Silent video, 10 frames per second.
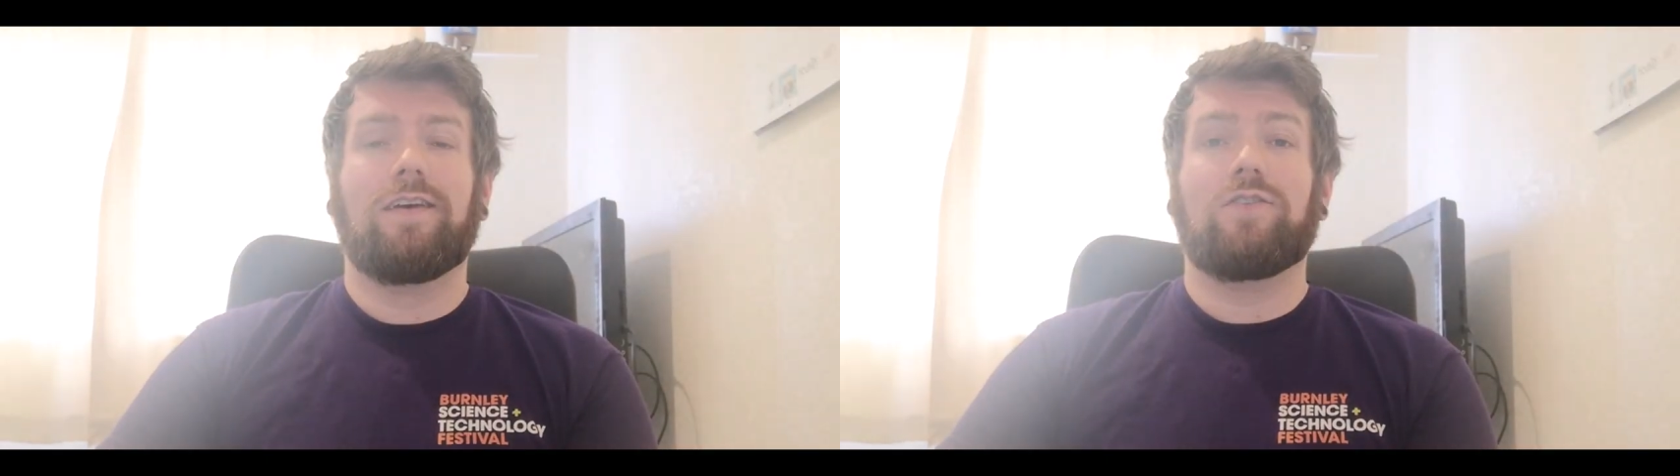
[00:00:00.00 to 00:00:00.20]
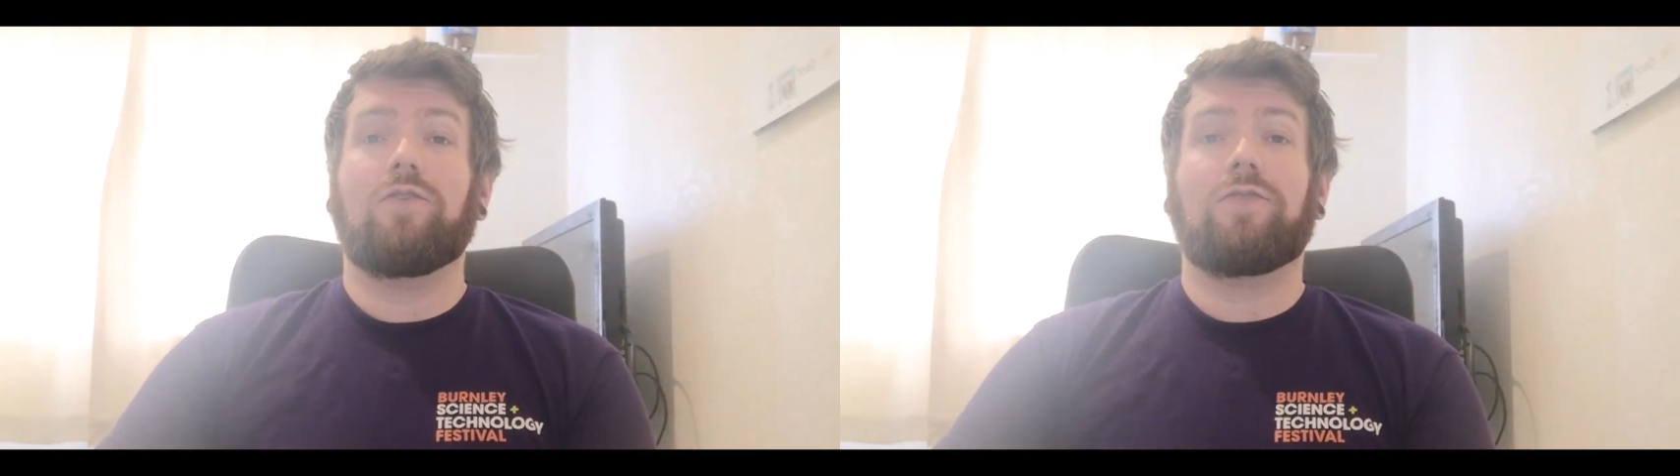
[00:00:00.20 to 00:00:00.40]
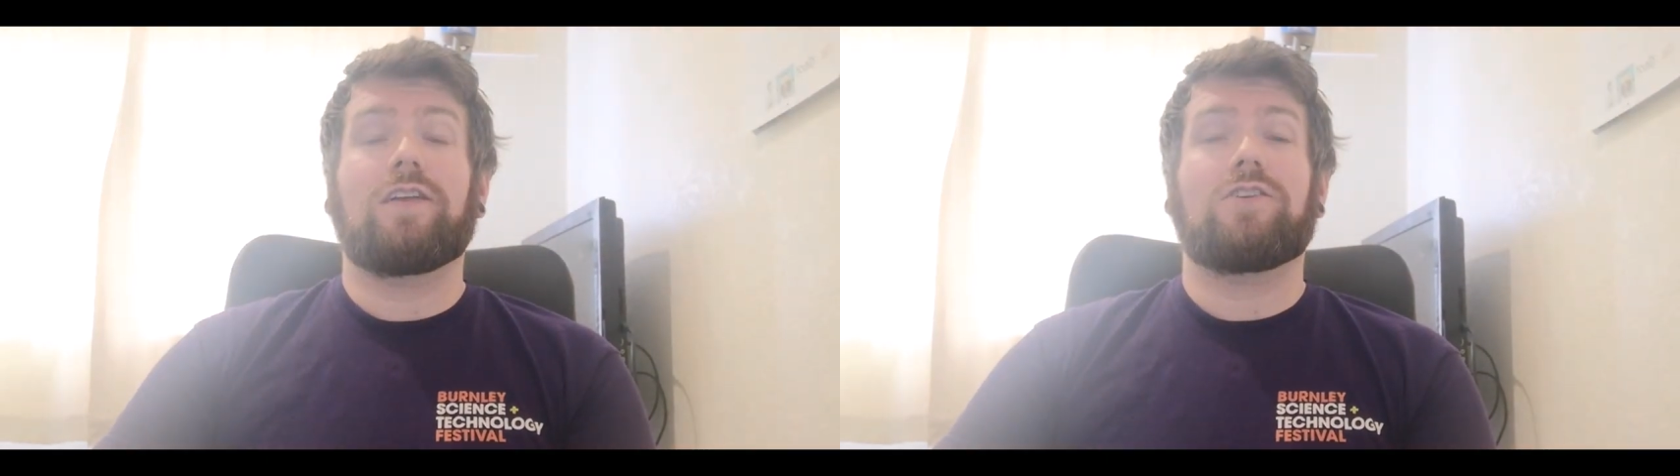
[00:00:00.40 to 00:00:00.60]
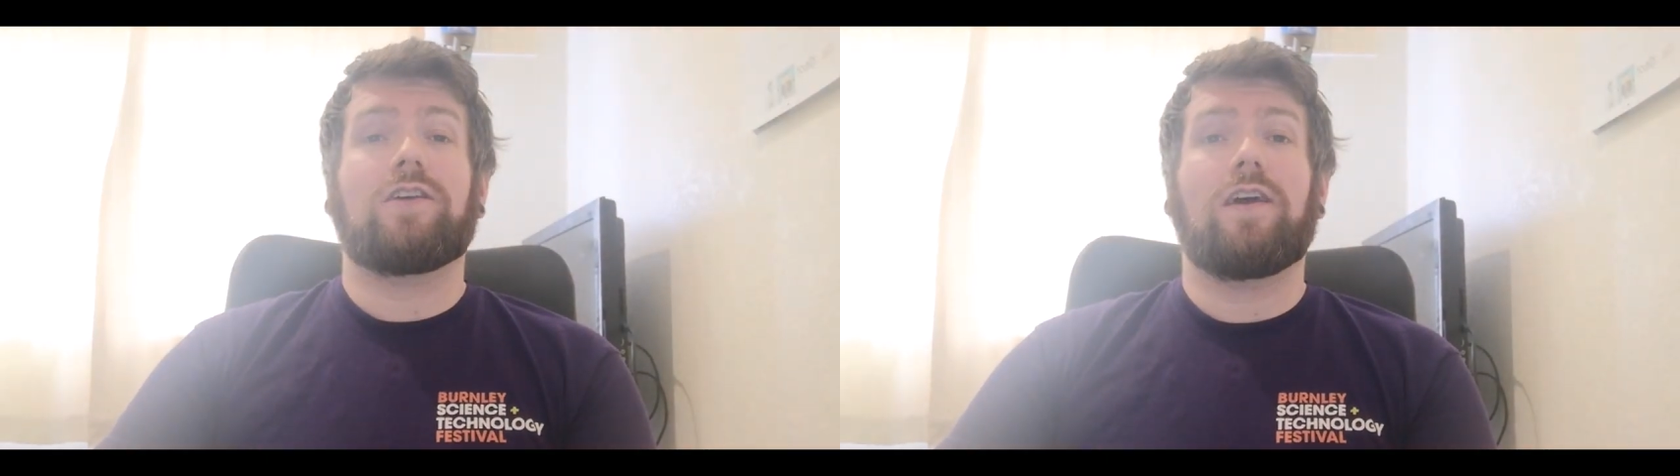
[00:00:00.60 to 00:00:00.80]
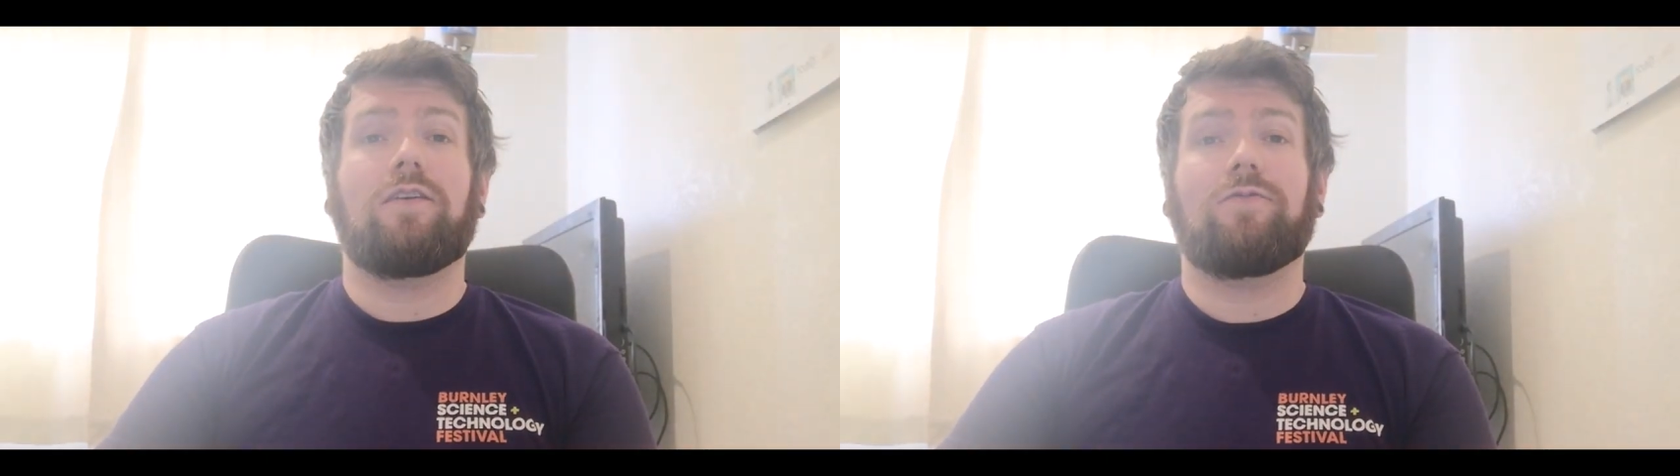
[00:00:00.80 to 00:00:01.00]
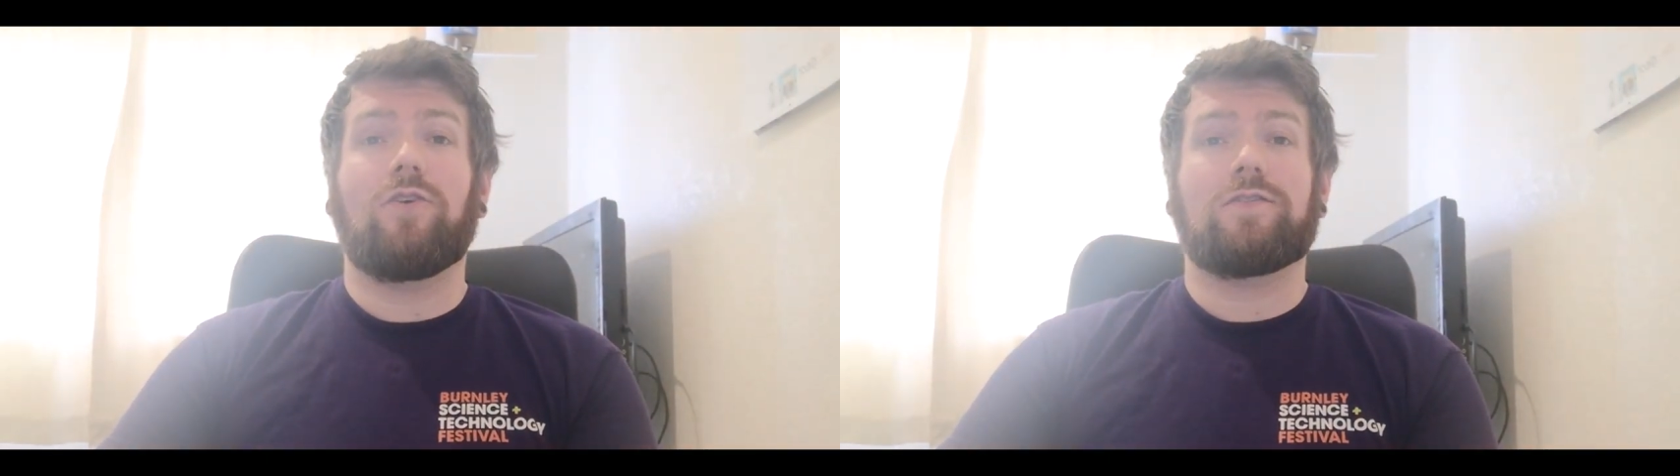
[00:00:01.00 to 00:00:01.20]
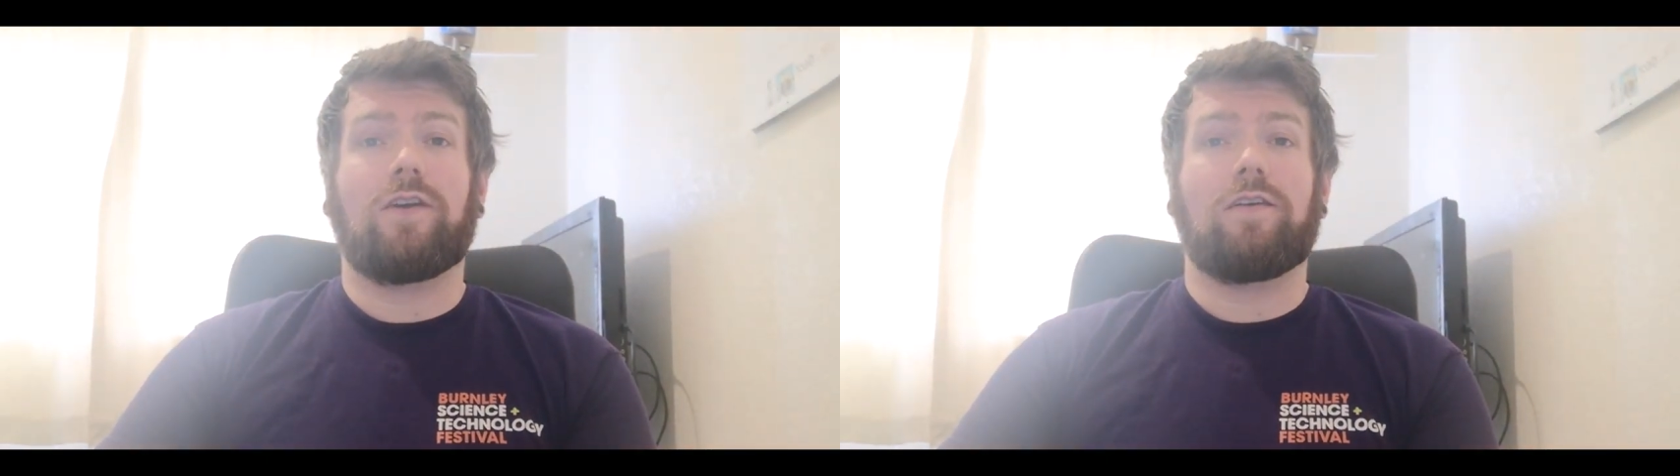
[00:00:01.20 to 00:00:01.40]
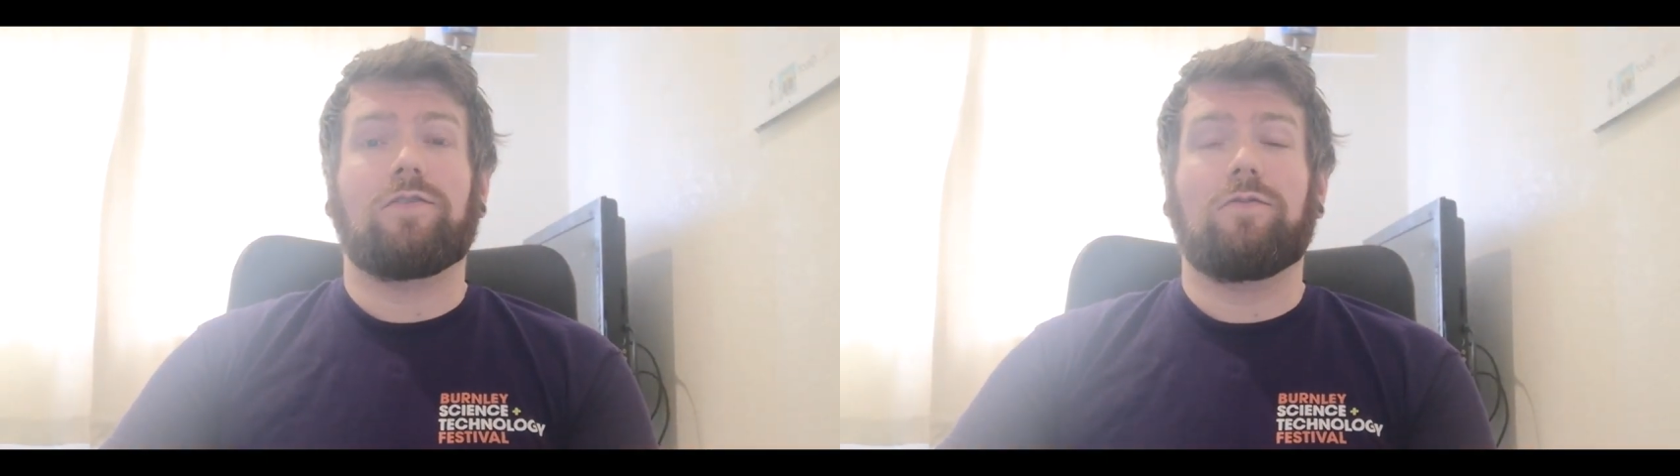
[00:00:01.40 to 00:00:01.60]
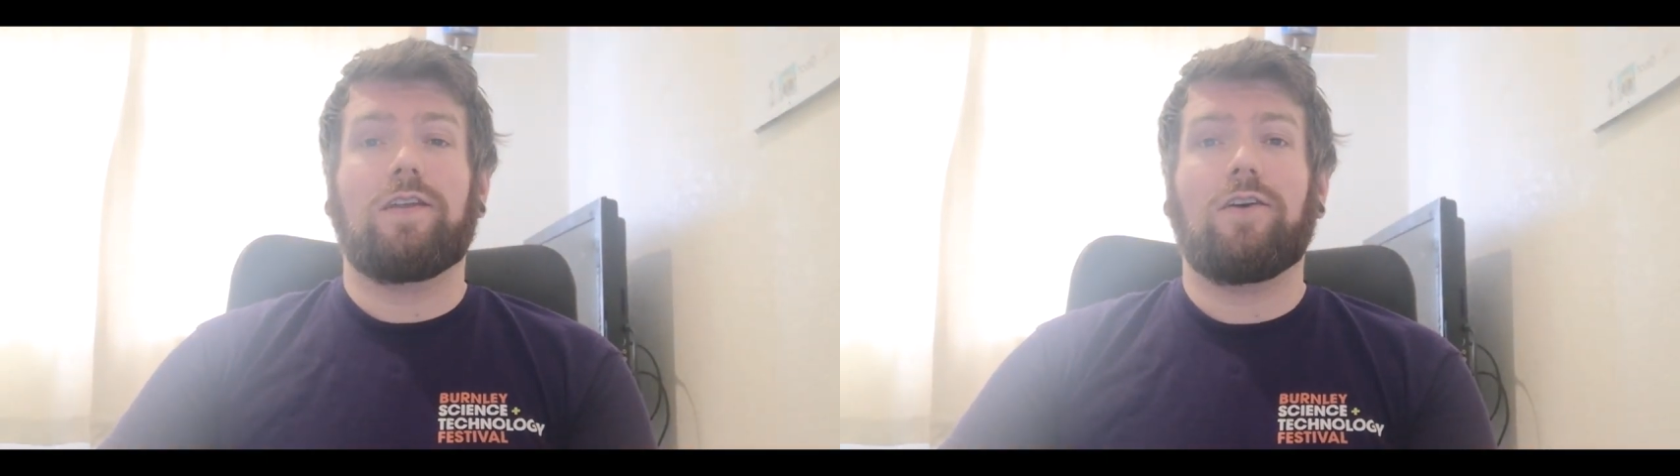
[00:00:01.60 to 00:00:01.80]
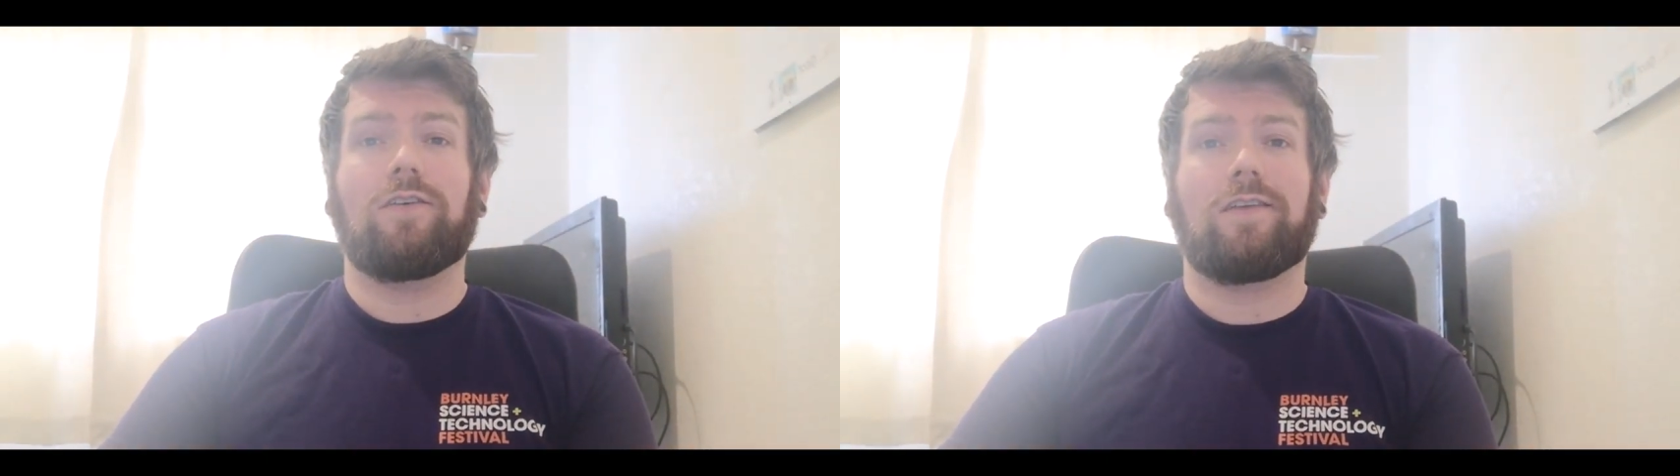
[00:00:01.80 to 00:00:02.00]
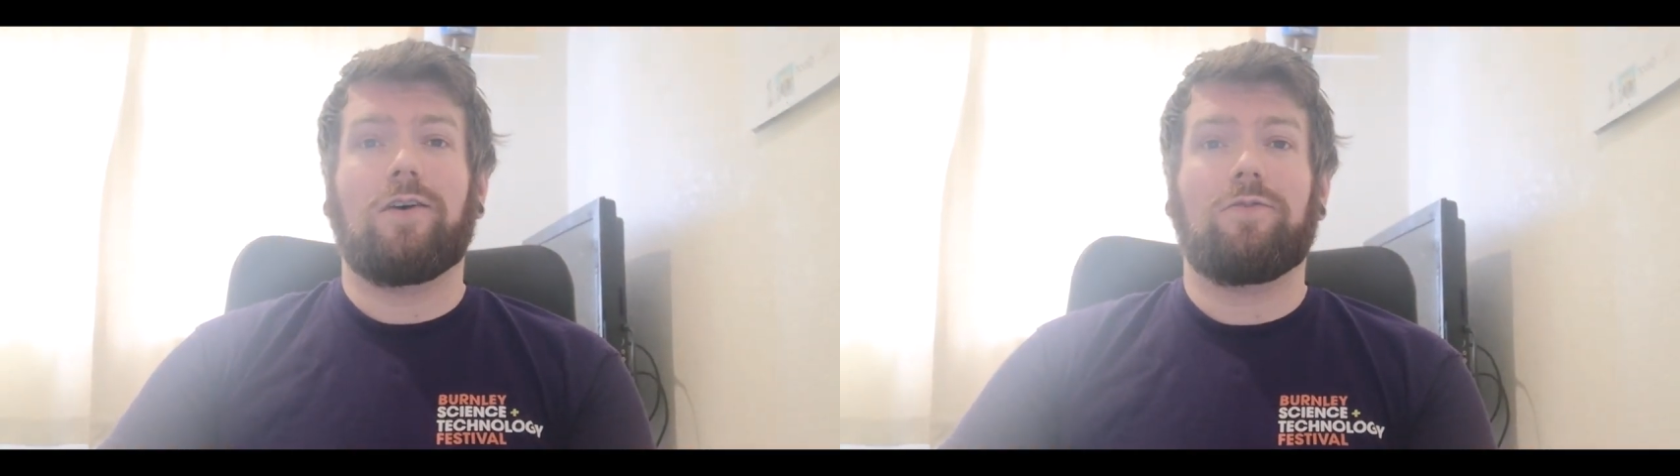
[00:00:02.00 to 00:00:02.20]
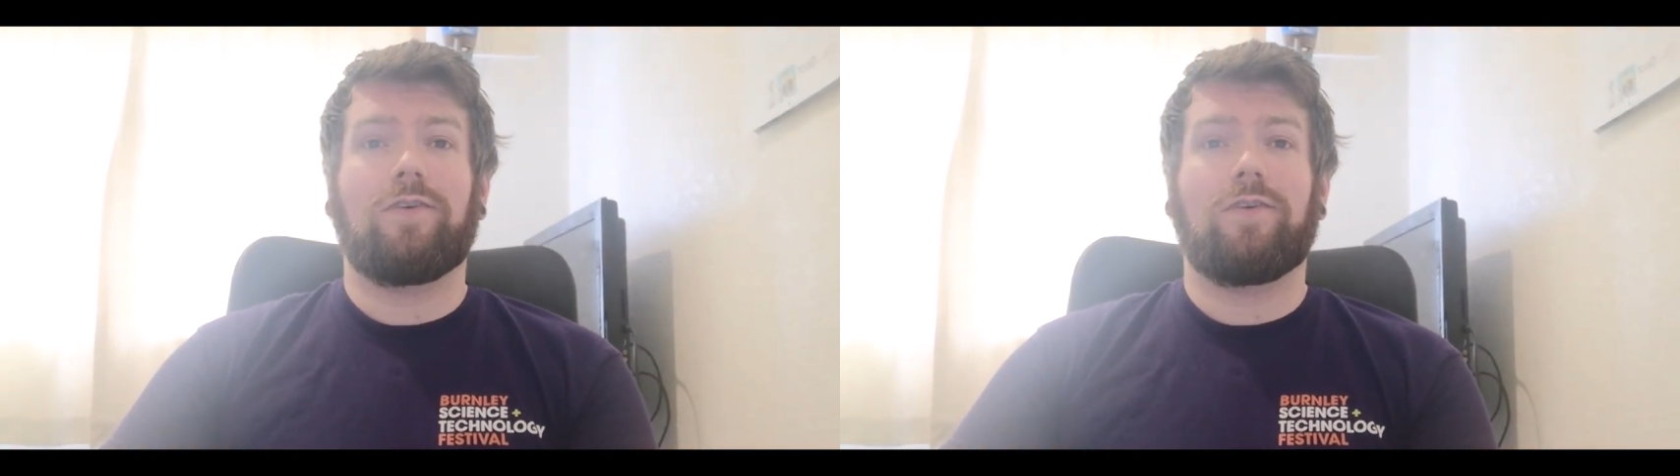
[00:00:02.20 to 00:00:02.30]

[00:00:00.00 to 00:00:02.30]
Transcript: Don't forget to share your photographs and videos on our